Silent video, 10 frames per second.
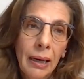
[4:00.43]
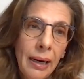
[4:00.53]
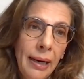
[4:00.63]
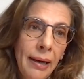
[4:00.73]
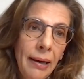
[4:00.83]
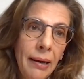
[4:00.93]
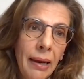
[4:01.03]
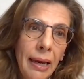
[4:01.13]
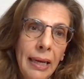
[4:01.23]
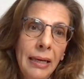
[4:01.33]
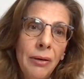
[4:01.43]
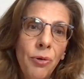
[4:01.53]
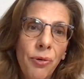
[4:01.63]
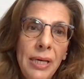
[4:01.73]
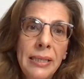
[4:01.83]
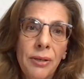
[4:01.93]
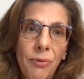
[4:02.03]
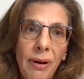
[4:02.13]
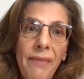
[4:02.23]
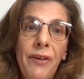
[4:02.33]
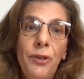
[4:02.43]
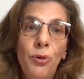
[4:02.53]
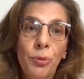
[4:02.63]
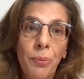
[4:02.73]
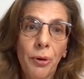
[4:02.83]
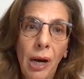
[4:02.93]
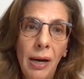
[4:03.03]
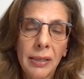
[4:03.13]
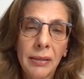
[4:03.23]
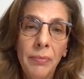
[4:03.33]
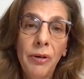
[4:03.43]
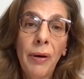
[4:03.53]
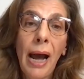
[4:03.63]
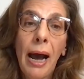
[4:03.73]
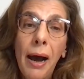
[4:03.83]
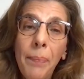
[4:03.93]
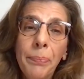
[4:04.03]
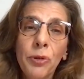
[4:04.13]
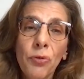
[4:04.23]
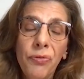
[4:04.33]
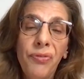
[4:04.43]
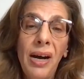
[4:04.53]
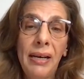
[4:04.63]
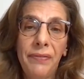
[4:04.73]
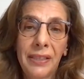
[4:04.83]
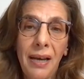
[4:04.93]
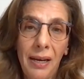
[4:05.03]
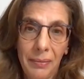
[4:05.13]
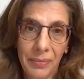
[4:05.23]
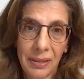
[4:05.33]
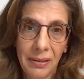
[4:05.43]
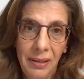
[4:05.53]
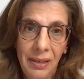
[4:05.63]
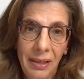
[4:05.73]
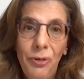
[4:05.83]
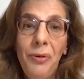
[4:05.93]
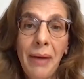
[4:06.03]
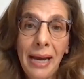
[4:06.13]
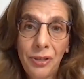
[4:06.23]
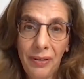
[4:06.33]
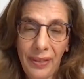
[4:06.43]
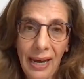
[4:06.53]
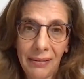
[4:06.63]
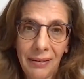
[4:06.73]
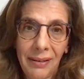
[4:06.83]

uh, increase revenues per customer up to 5 times. Can you imagine that?